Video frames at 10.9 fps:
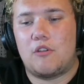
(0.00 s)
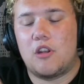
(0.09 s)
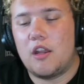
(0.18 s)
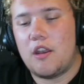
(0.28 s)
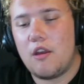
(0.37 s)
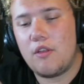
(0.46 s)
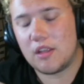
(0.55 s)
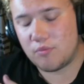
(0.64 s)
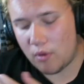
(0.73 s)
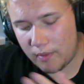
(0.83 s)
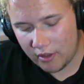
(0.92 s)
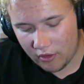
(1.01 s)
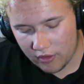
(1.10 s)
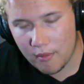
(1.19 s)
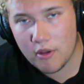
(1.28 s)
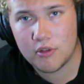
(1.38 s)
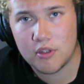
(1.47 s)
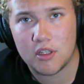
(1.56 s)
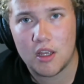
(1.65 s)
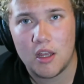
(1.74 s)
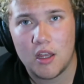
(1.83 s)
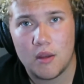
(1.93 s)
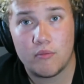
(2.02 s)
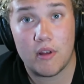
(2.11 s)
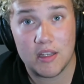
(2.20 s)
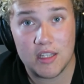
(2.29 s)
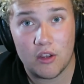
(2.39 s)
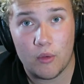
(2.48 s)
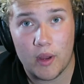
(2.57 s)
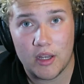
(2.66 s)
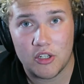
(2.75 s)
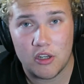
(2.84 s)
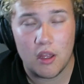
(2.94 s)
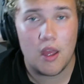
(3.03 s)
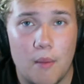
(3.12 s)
And I know that's probably not the most pressing question,